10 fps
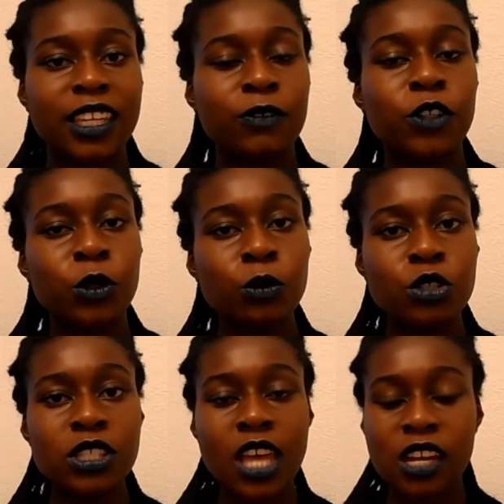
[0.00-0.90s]
If you
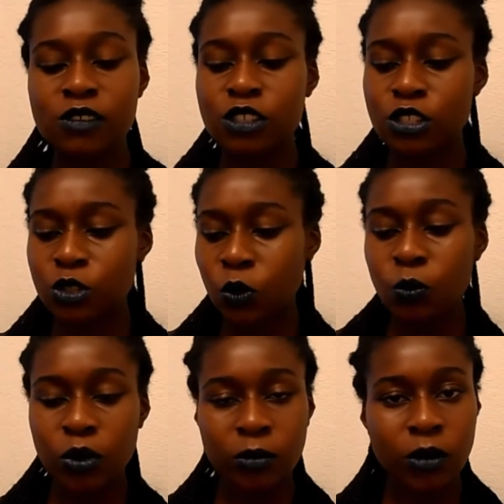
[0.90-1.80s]
just kind of
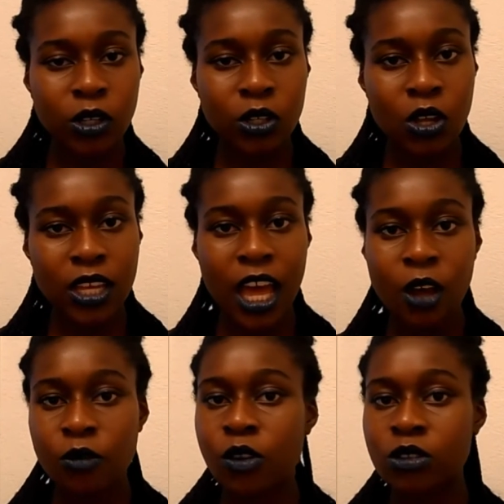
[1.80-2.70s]
scoop a monologue
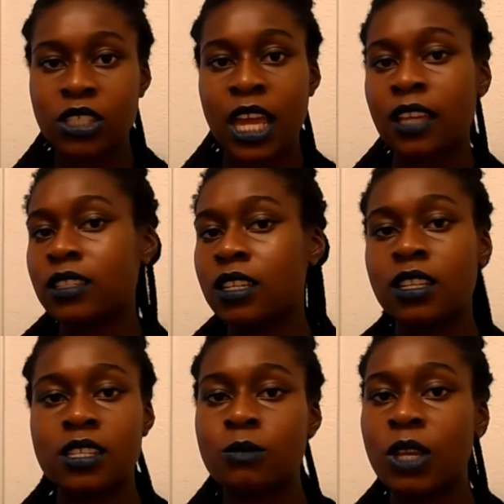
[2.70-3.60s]
out of context,
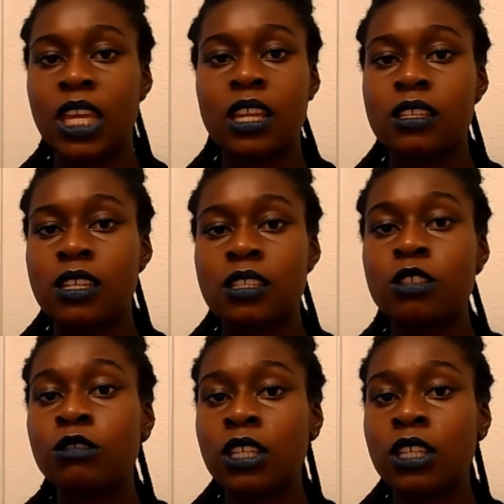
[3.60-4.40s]
it doesn't make any sense.